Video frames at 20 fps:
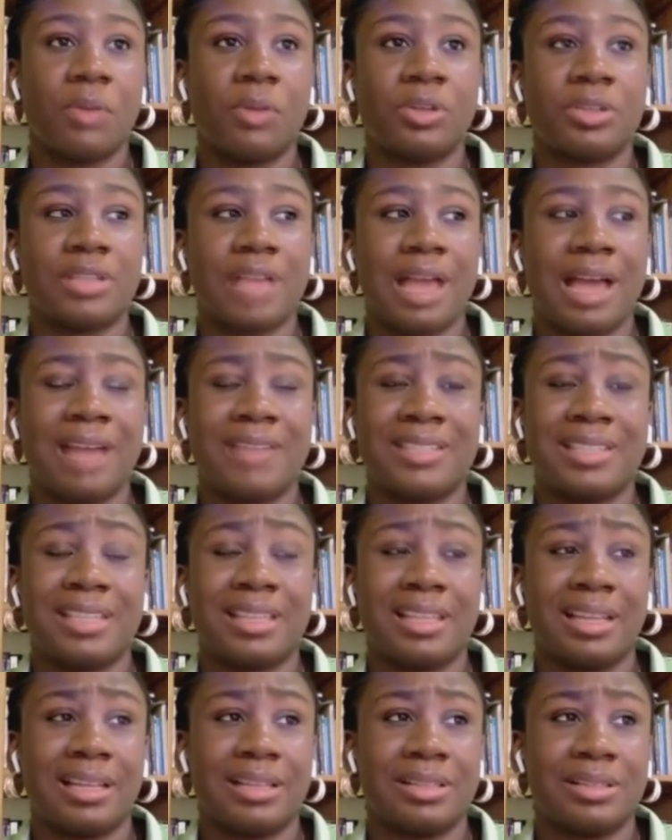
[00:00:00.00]
But I have to
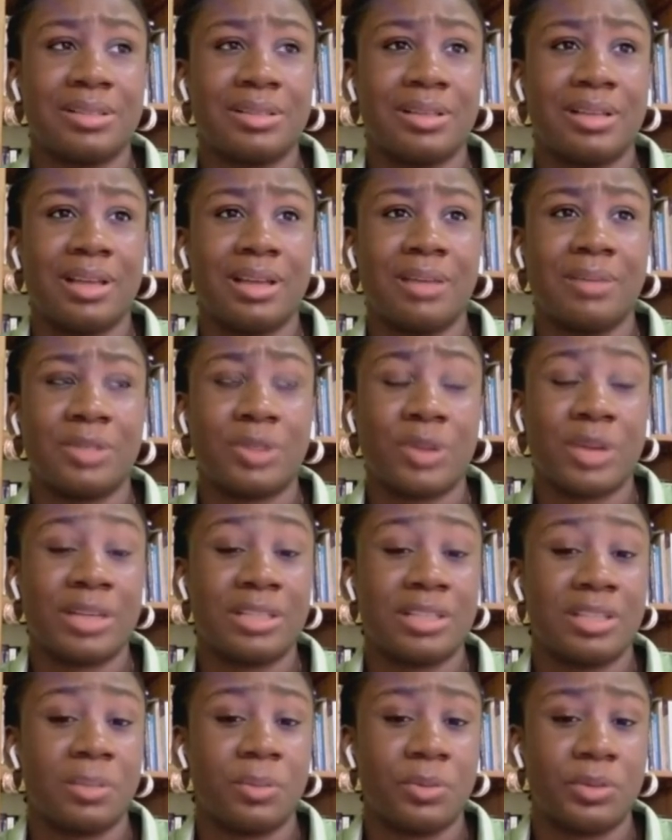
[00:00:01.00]
say that it's
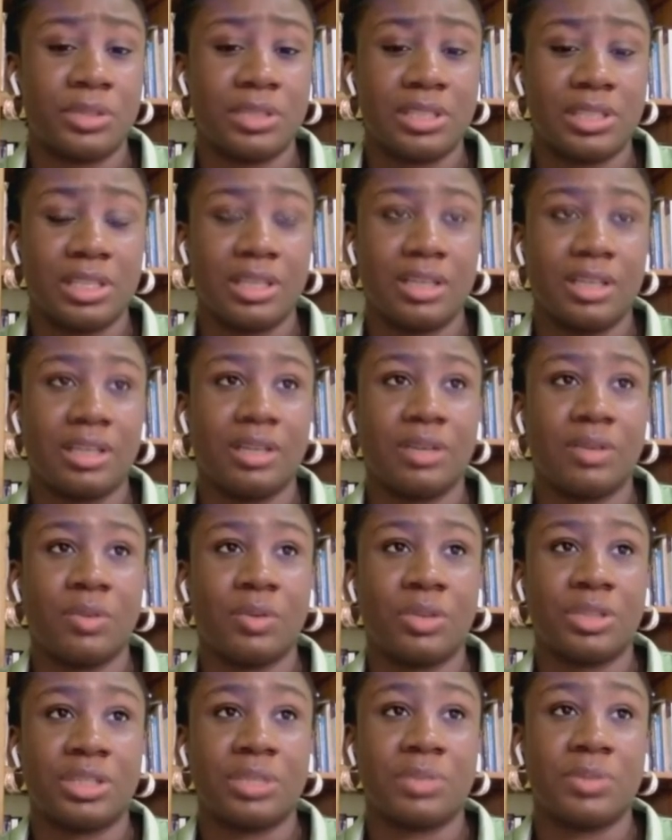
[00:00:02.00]
quite disappointing
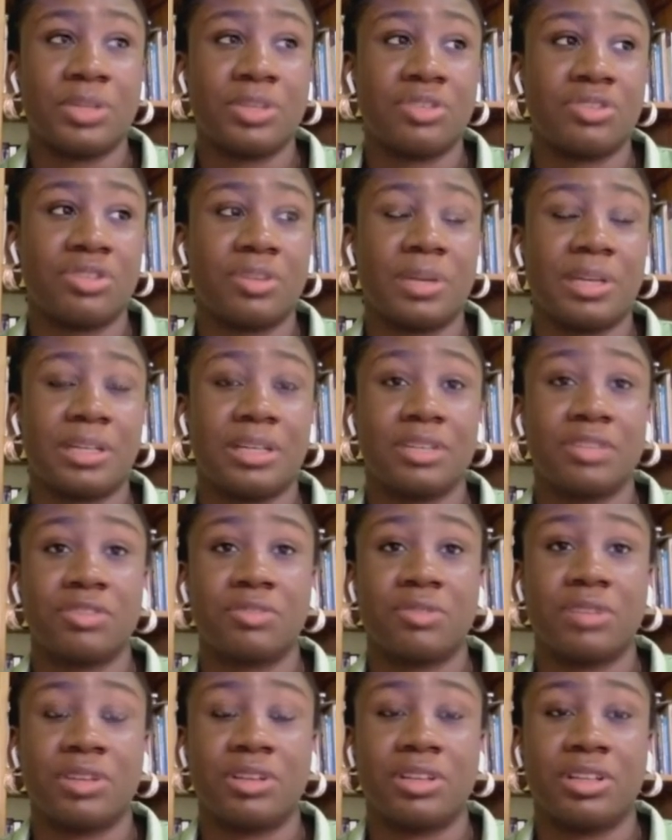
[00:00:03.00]
what the midstream and
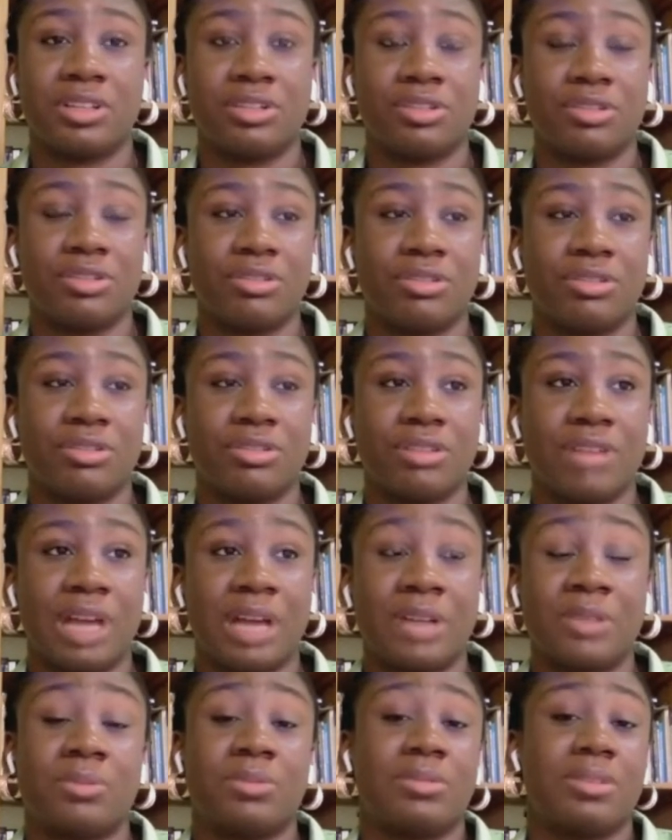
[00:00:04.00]
downstream regulator,
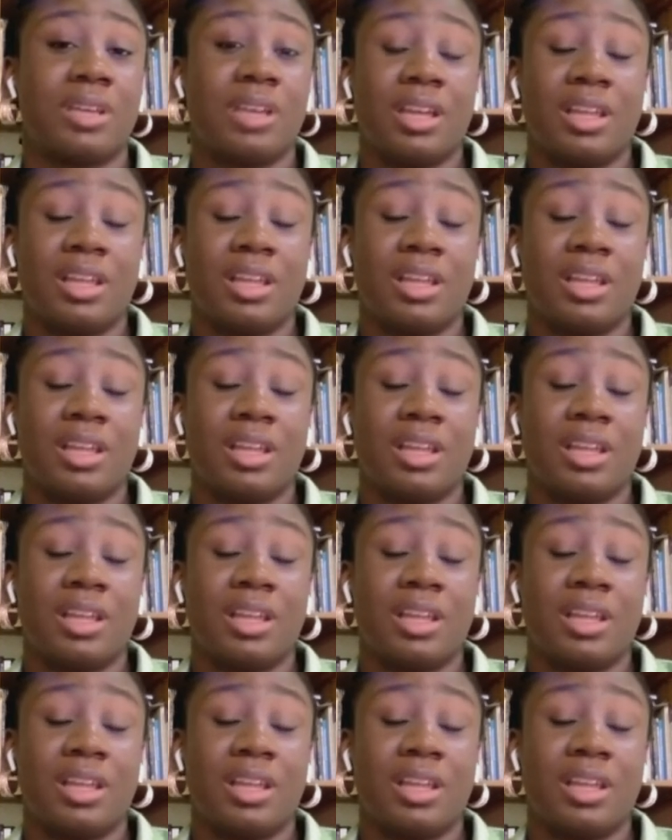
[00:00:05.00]
how they